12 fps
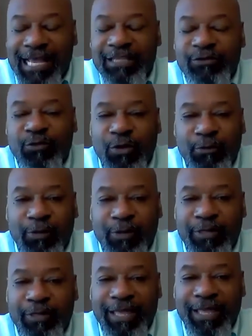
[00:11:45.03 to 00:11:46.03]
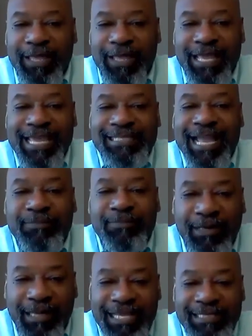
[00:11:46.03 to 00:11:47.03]
Dallas-Fort Worth is
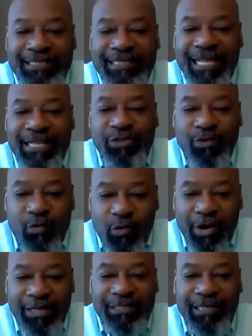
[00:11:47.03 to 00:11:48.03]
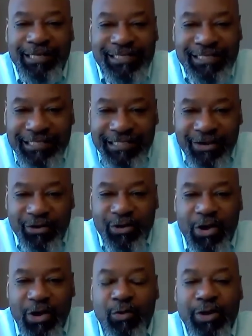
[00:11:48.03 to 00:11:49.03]
a place that you want to
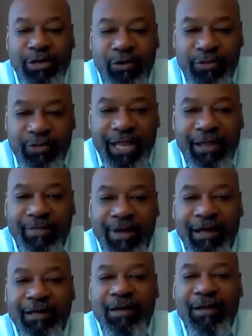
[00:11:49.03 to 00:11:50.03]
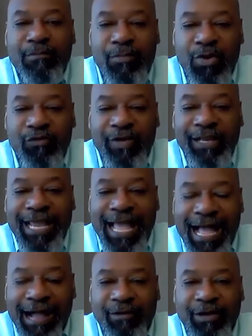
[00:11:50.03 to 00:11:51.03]
consider when you think about
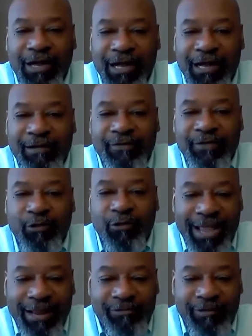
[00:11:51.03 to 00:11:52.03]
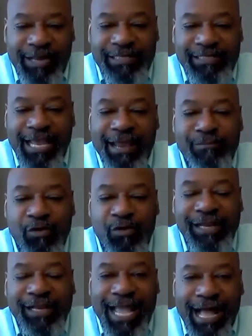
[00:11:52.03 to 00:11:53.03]
moving out of the rat race
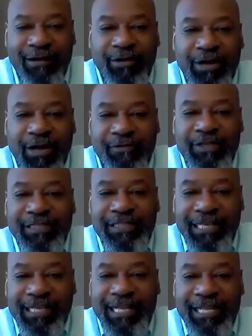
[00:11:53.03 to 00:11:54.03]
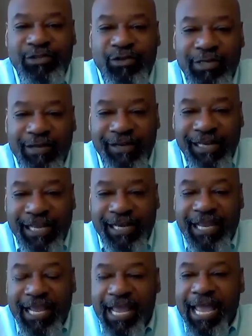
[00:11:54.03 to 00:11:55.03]
and moving out of the city that you're
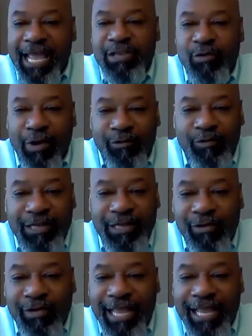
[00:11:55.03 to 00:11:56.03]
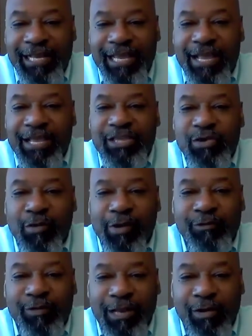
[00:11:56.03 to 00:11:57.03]
living in, and you want to relocate.
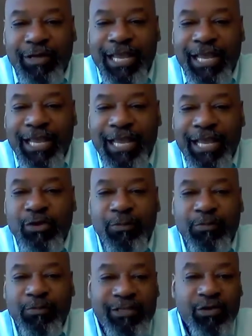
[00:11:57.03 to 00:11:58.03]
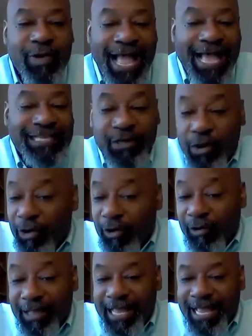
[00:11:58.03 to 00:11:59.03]
You want to relocate to a place who has
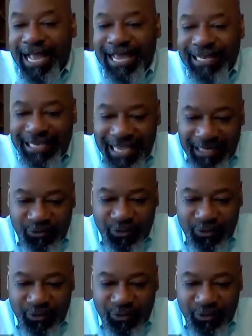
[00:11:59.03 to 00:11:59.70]
it all, and